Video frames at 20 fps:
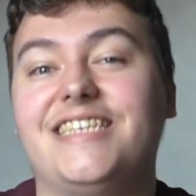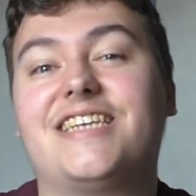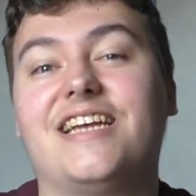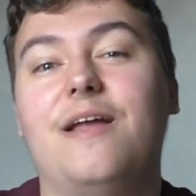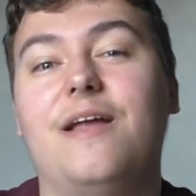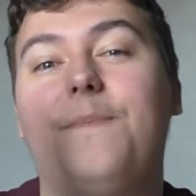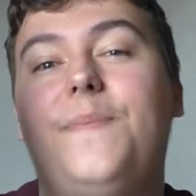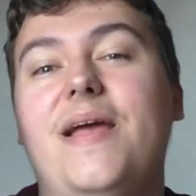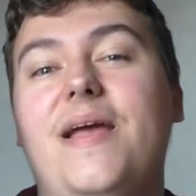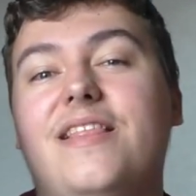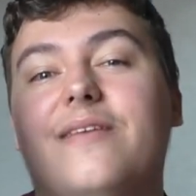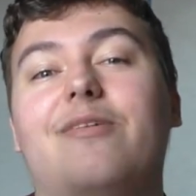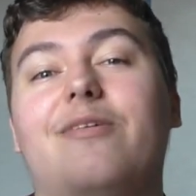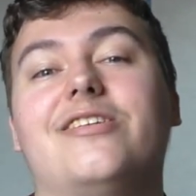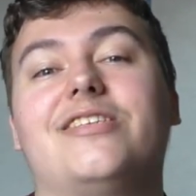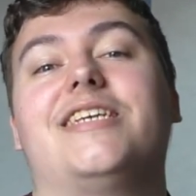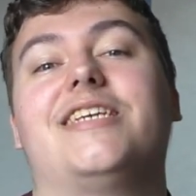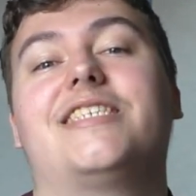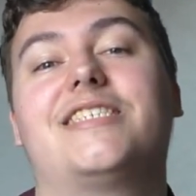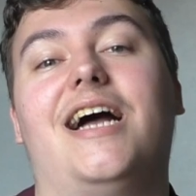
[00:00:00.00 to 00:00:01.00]
is going to be the
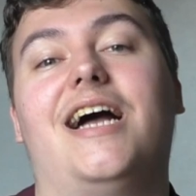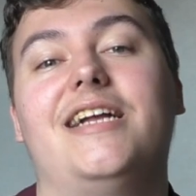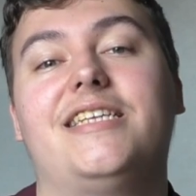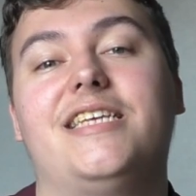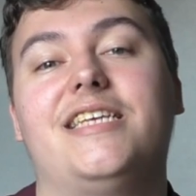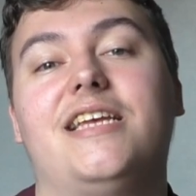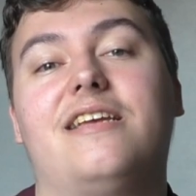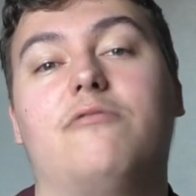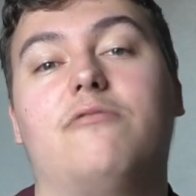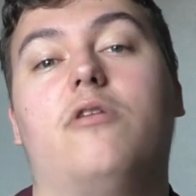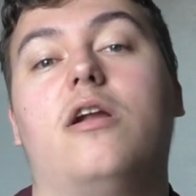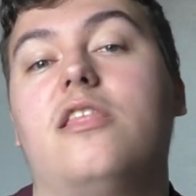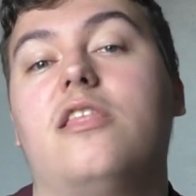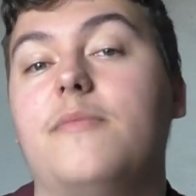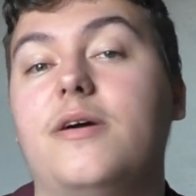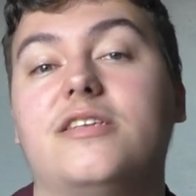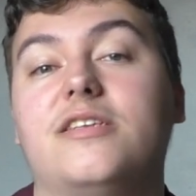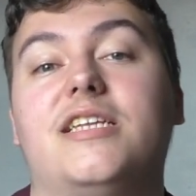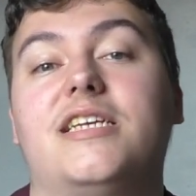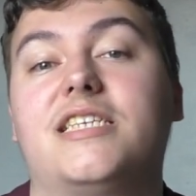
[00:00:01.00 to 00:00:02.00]
most exciting, one of the
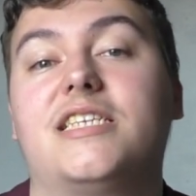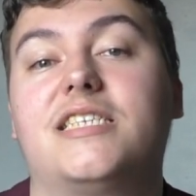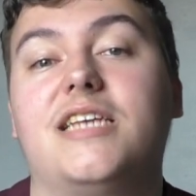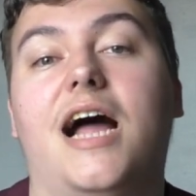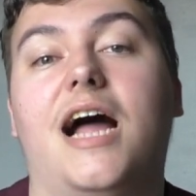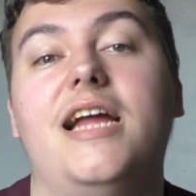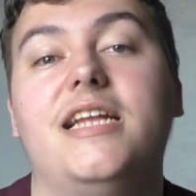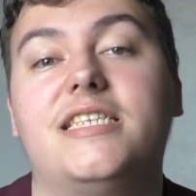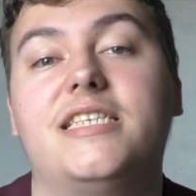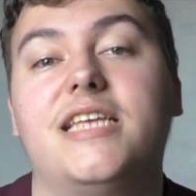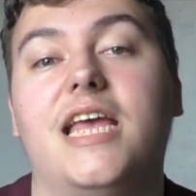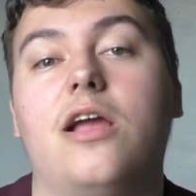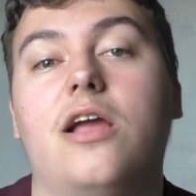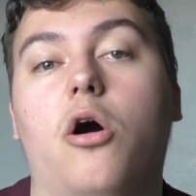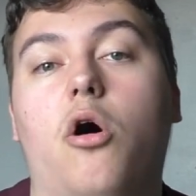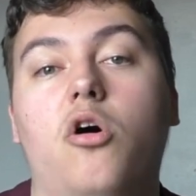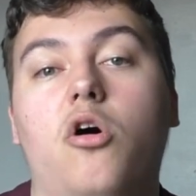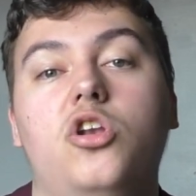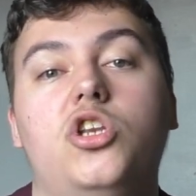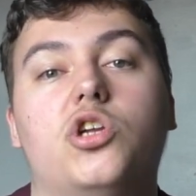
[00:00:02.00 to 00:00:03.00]
most exciting
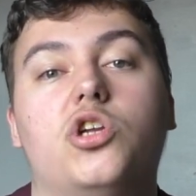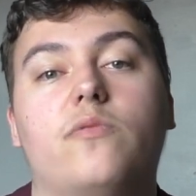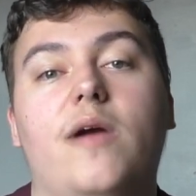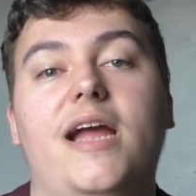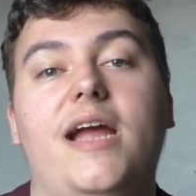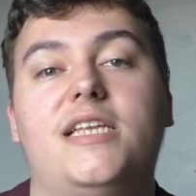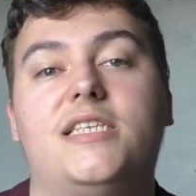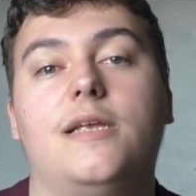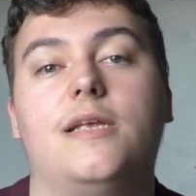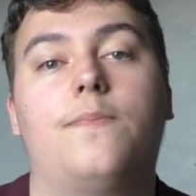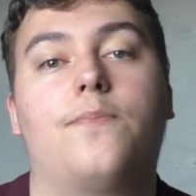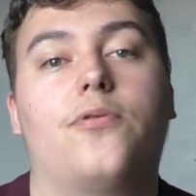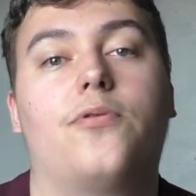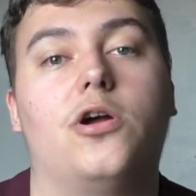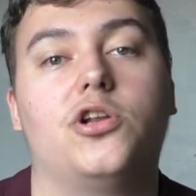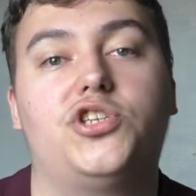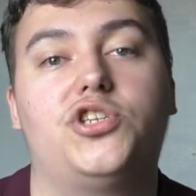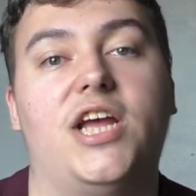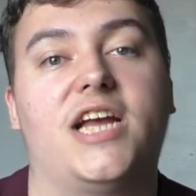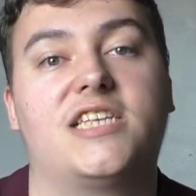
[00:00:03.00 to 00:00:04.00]
underrated
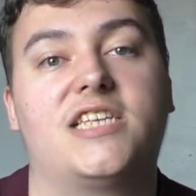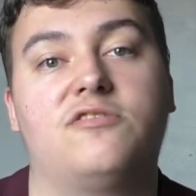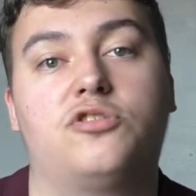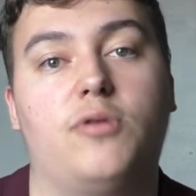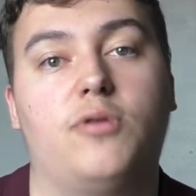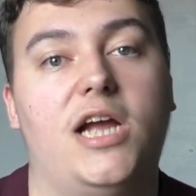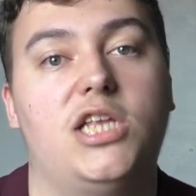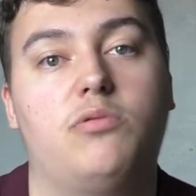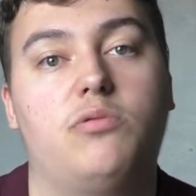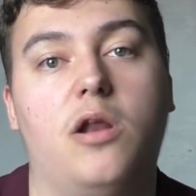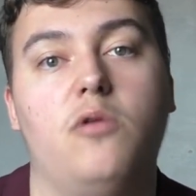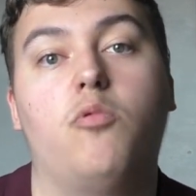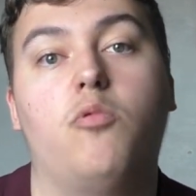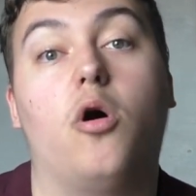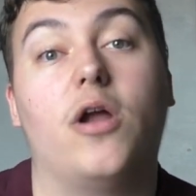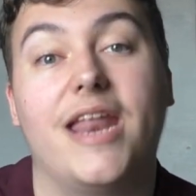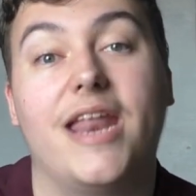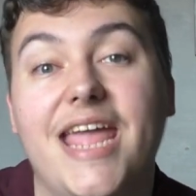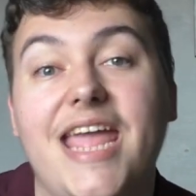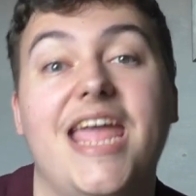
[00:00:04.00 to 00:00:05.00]
projects of
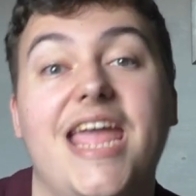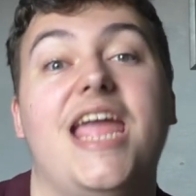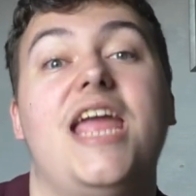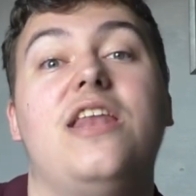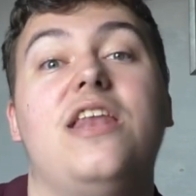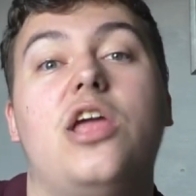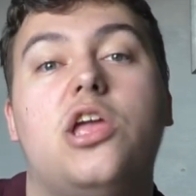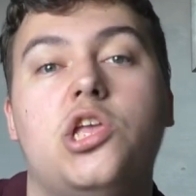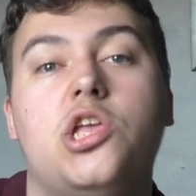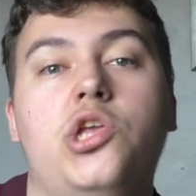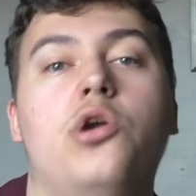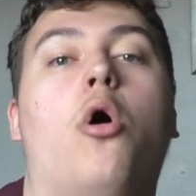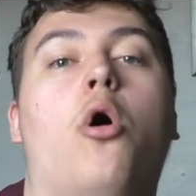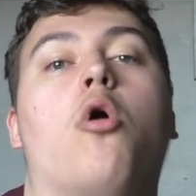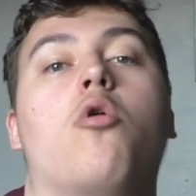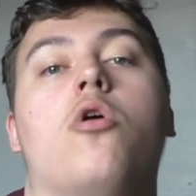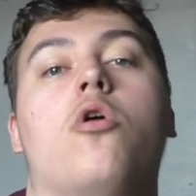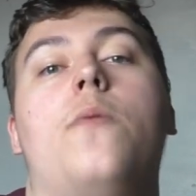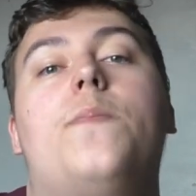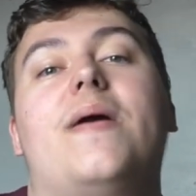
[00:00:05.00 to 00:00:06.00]
2021 in
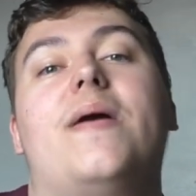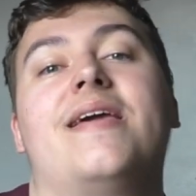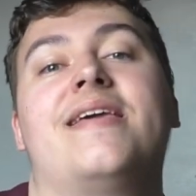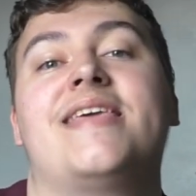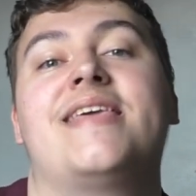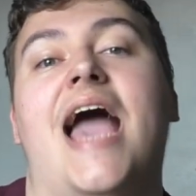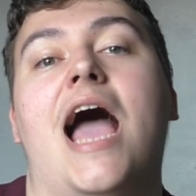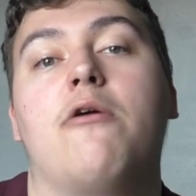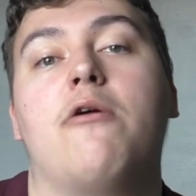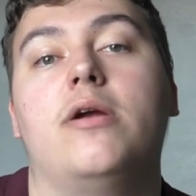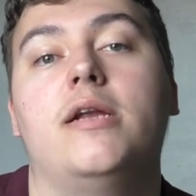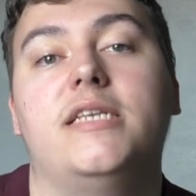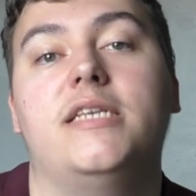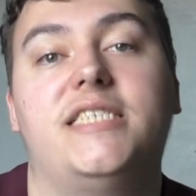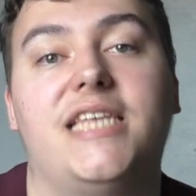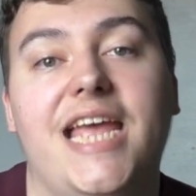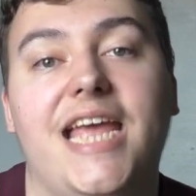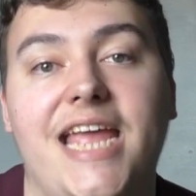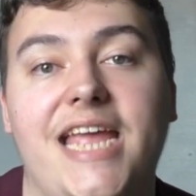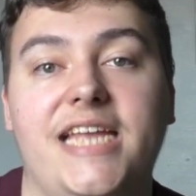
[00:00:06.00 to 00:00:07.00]
Europe,
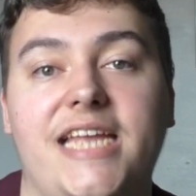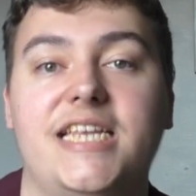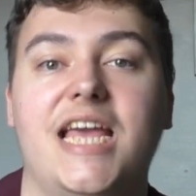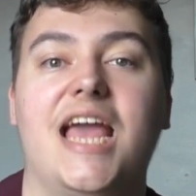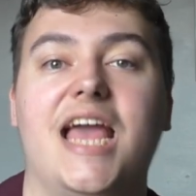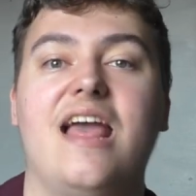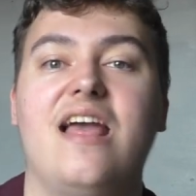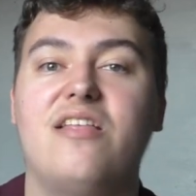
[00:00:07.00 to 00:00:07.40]
guaranteed.